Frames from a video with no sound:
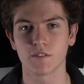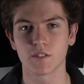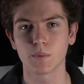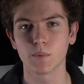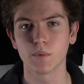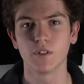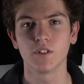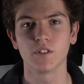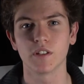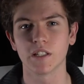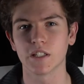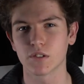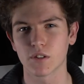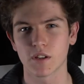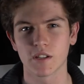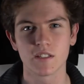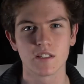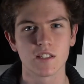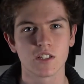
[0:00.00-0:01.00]
smoothly
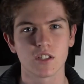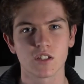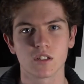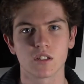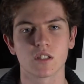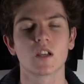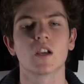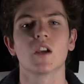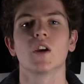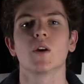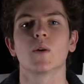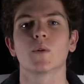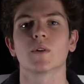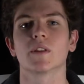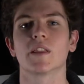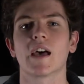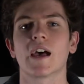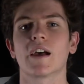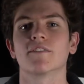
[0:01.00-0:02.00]
transition
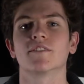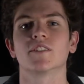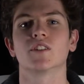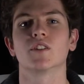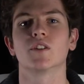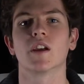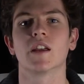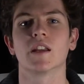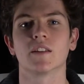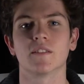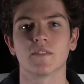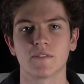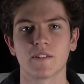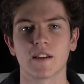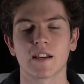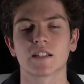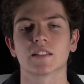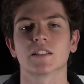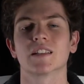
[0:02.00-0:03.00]
without having to do any effects.